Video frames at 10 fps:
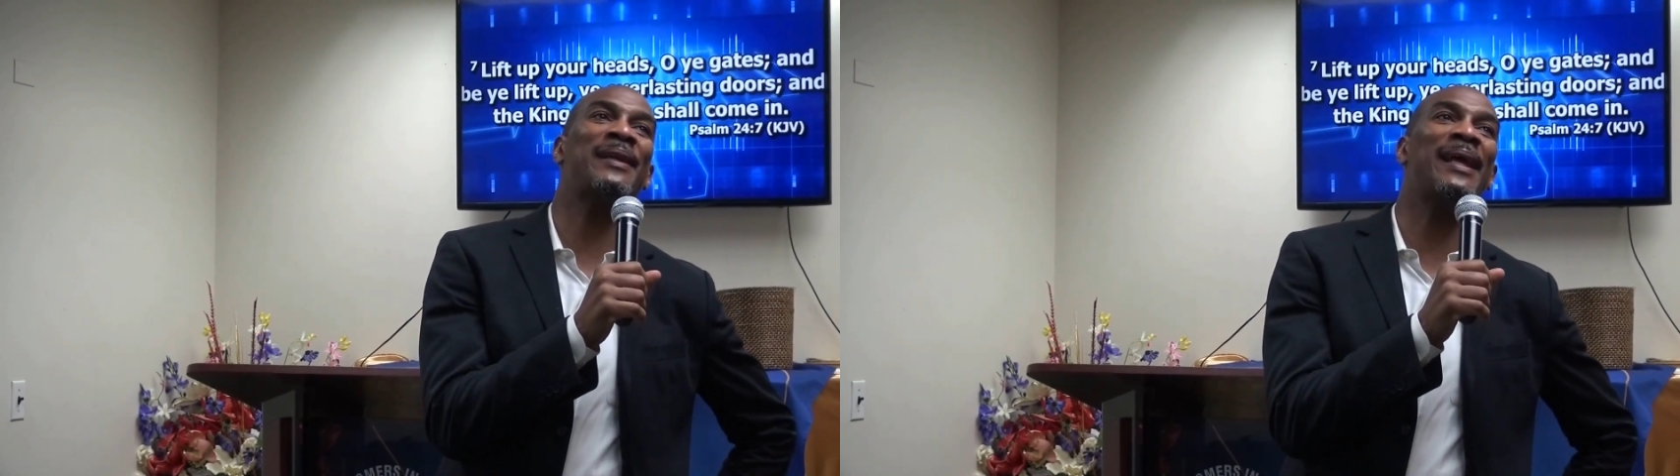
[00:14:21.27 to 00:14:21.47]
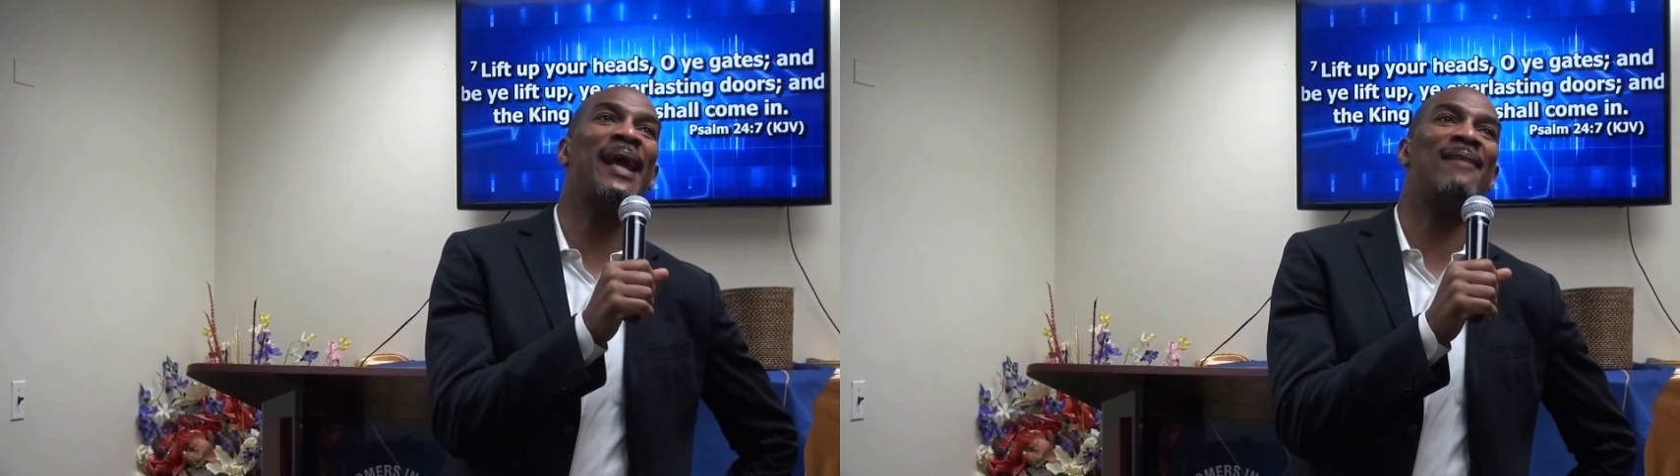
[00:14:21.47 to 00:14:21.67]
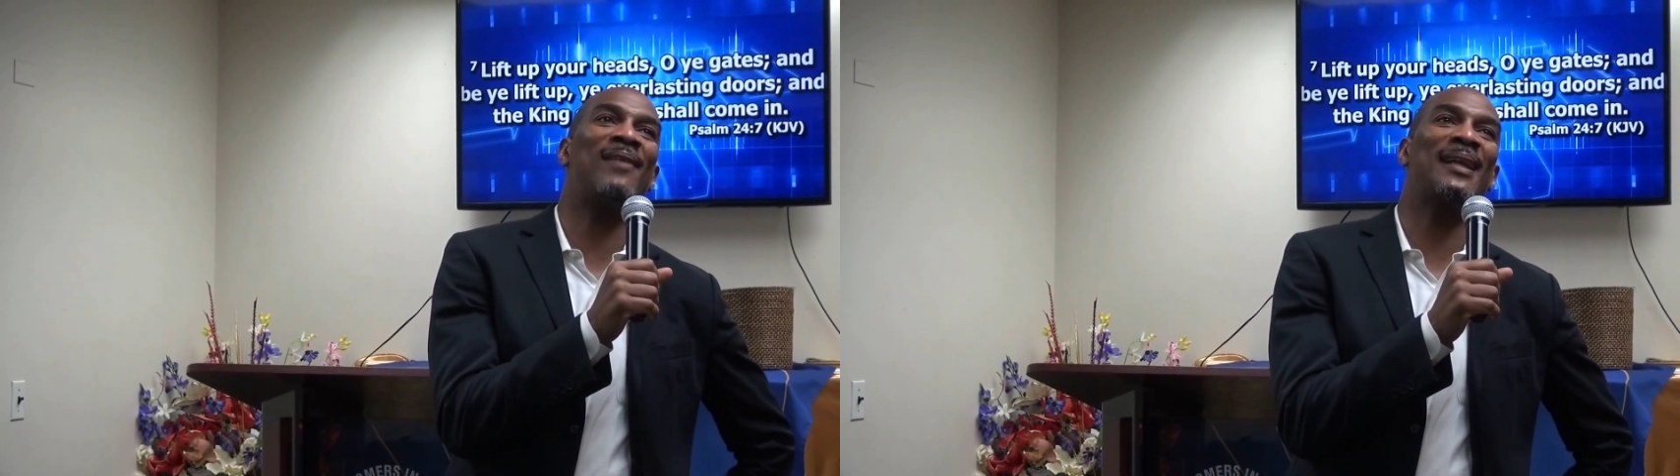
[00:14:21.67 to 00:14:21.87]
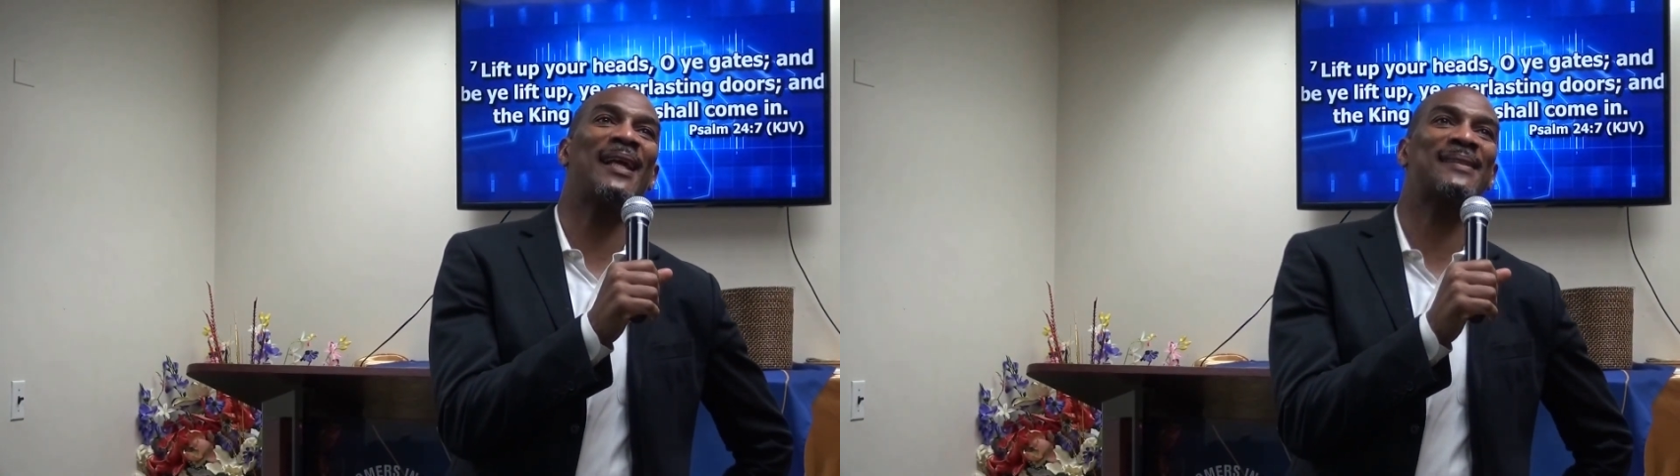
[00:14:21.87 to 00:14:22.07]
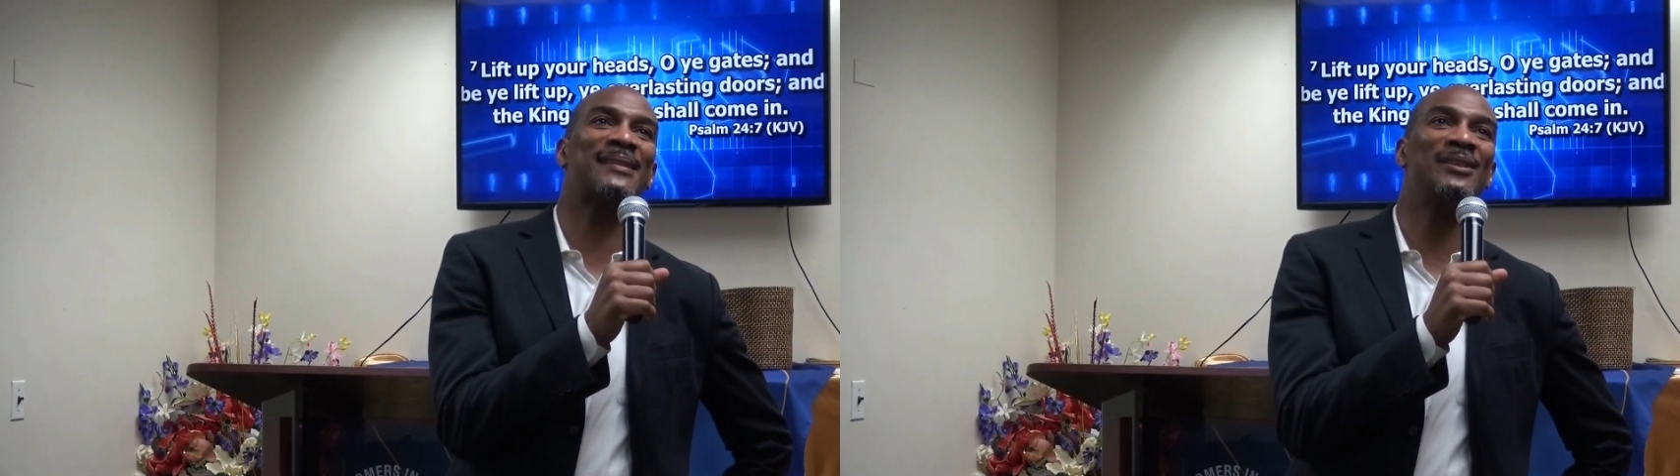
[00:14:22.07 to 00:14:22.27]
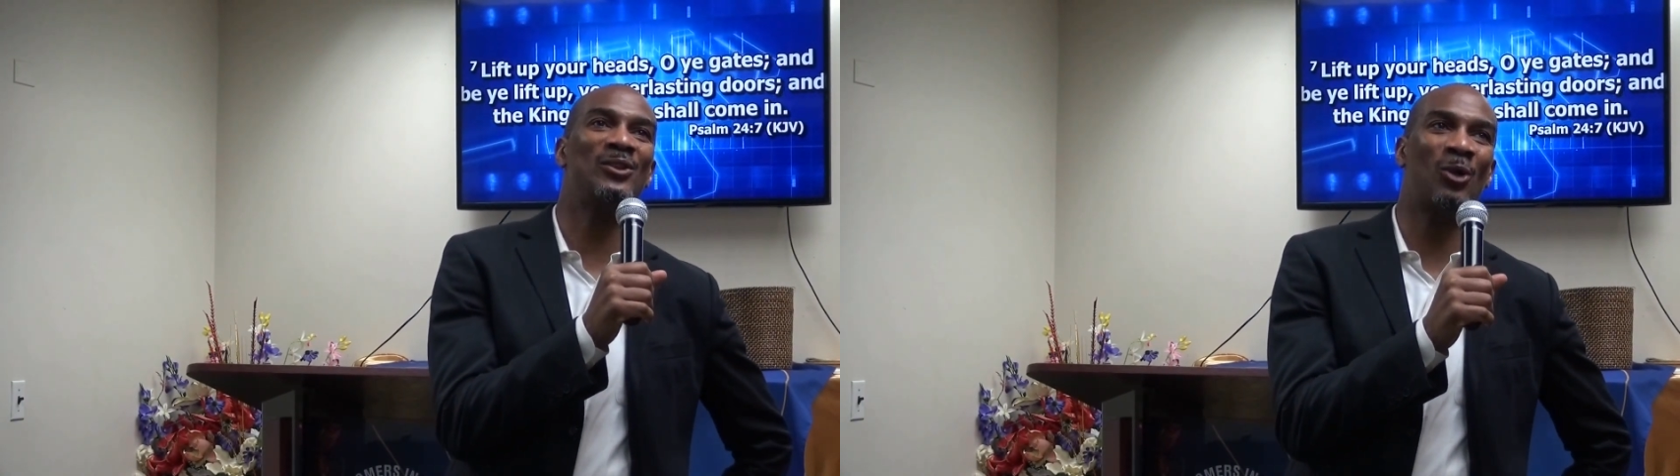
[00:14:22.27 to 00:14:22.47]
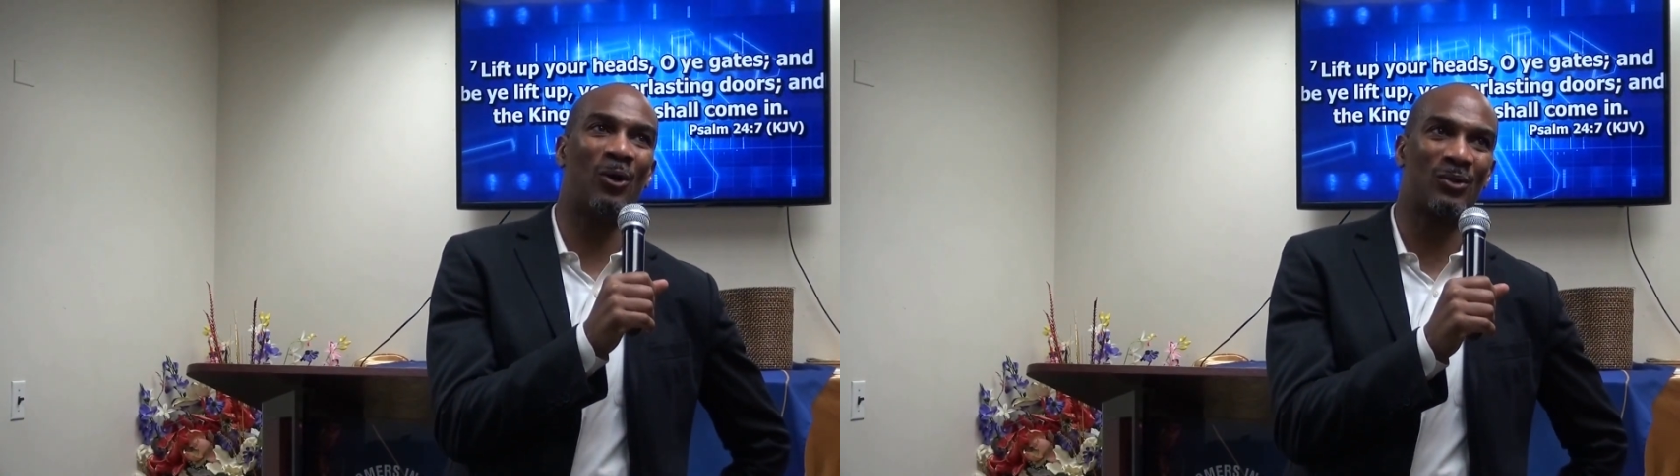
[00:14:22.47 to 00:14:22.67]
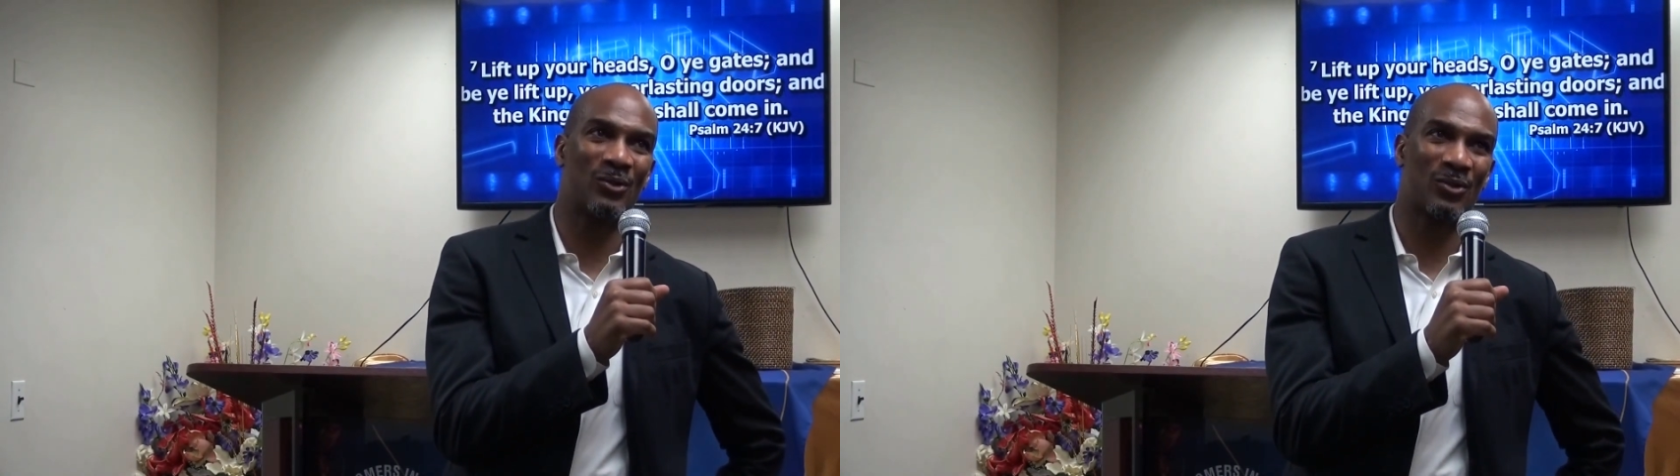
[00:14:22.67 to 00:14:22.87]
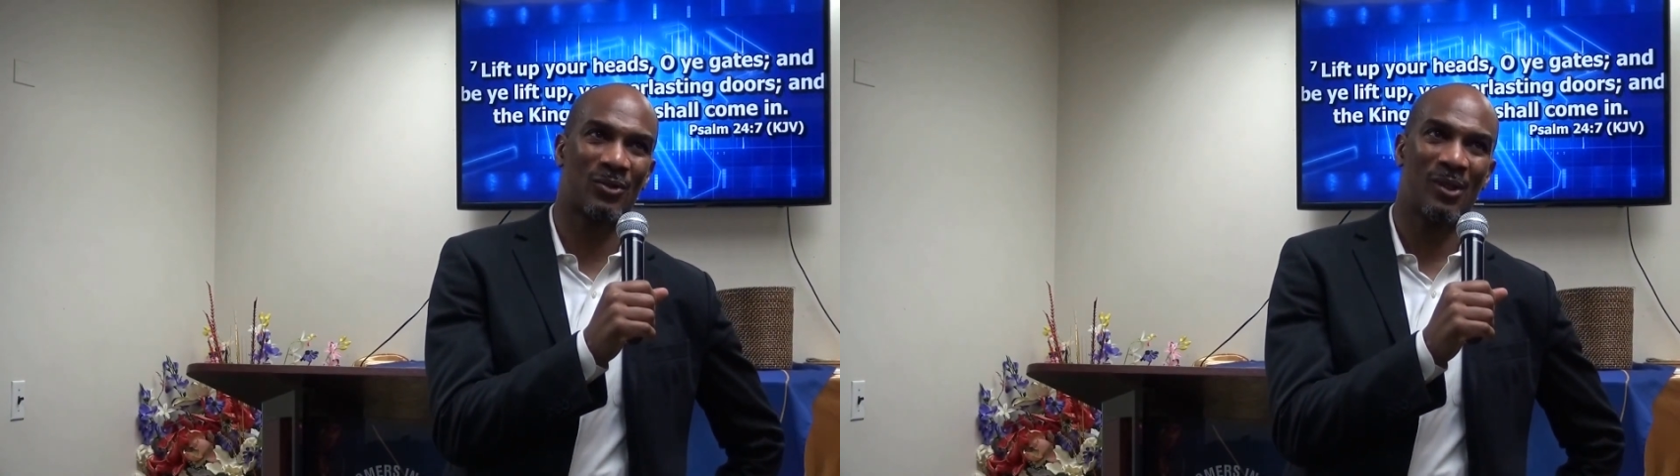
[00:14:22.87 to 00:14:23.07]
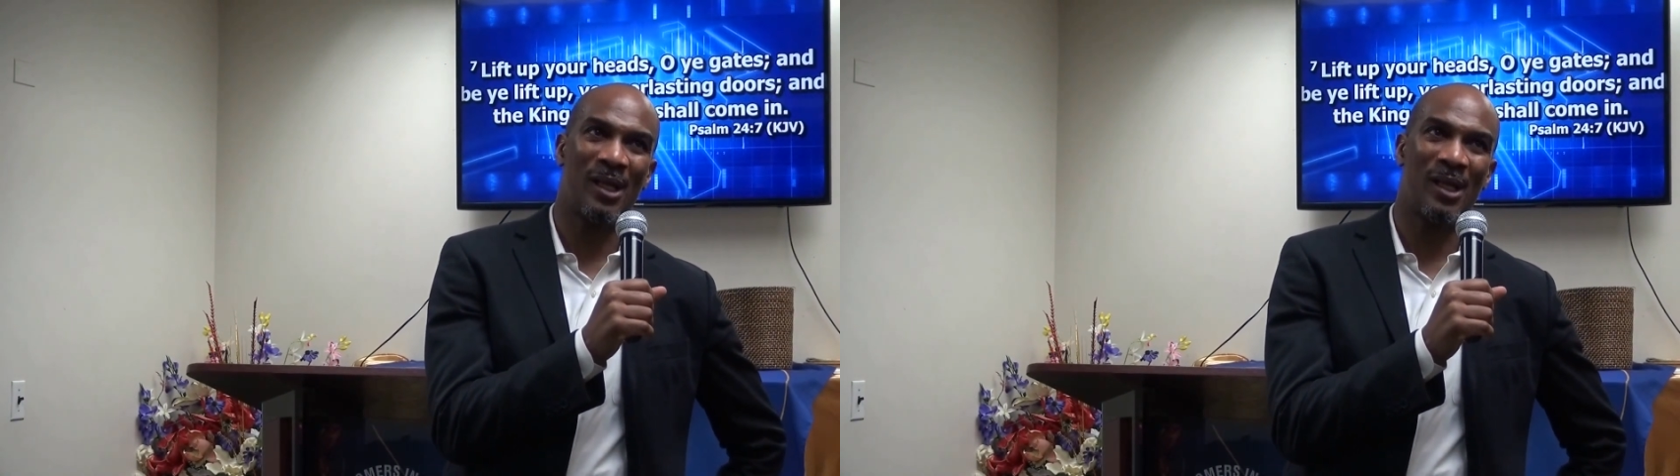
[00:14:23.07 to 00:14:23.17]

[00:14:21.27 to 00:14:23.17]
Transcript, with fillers: ye everlasting doors,